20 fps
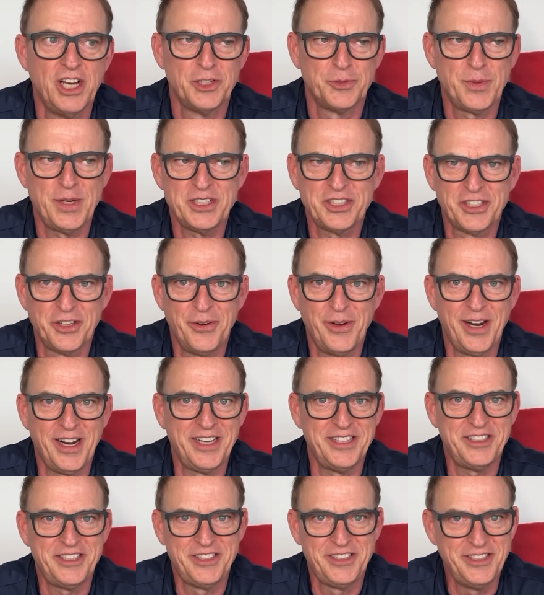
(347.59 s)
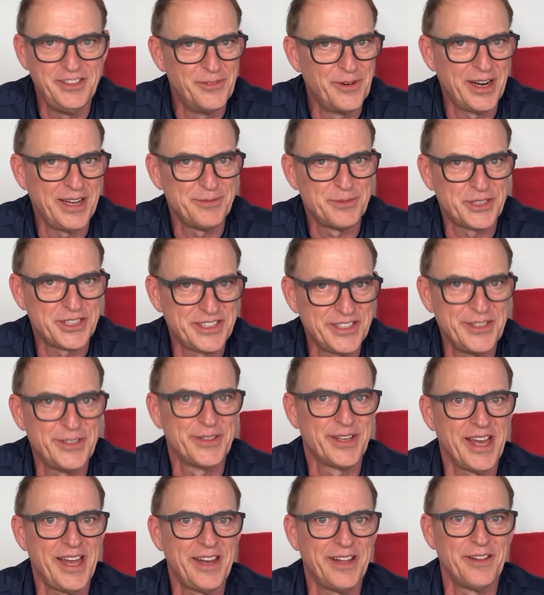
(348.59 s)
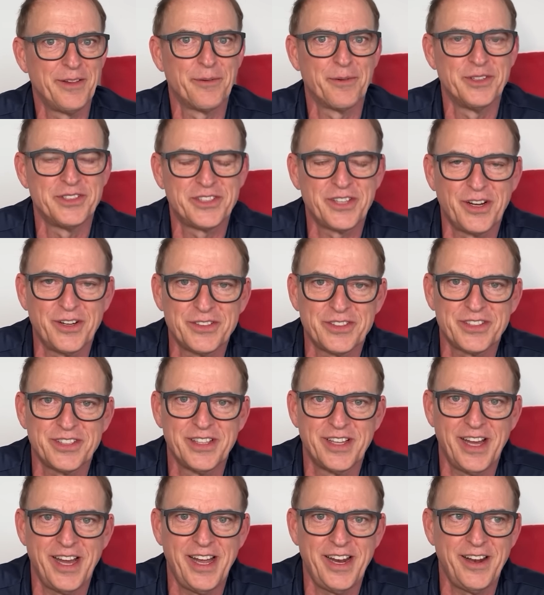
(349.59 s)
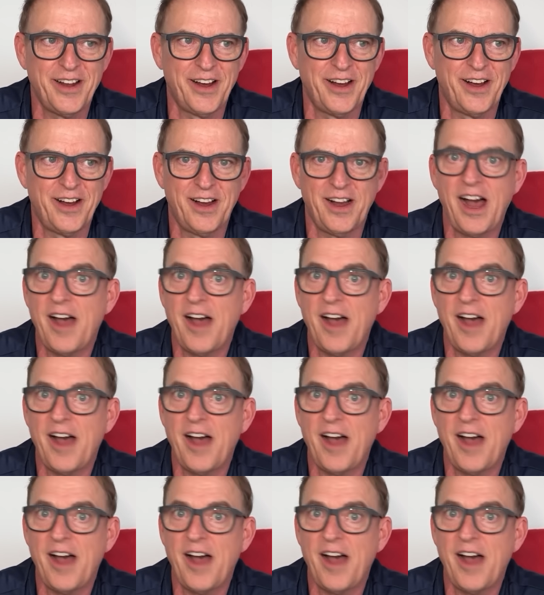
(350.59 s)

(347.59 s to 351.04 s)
especially when I when I'm still getting the results that uh,